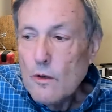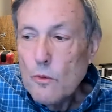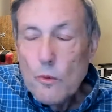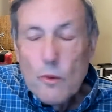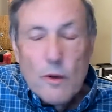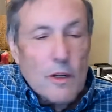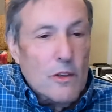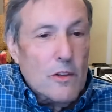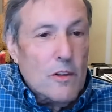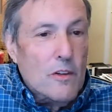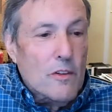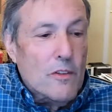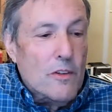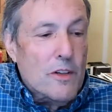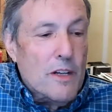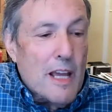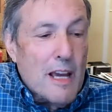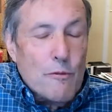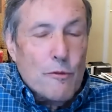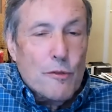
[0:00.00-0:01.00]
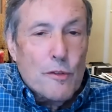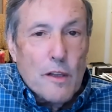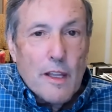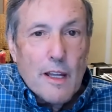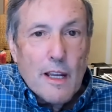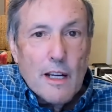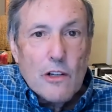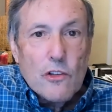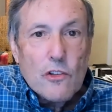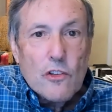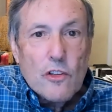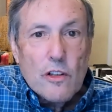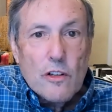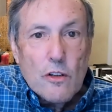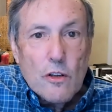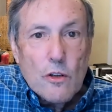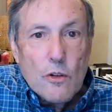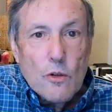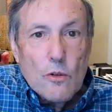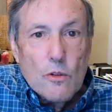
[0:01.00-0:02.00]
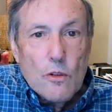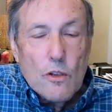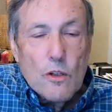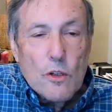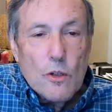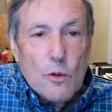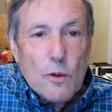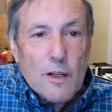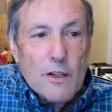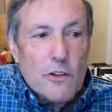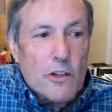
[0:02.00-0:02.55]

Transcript: with Netflix and Hulu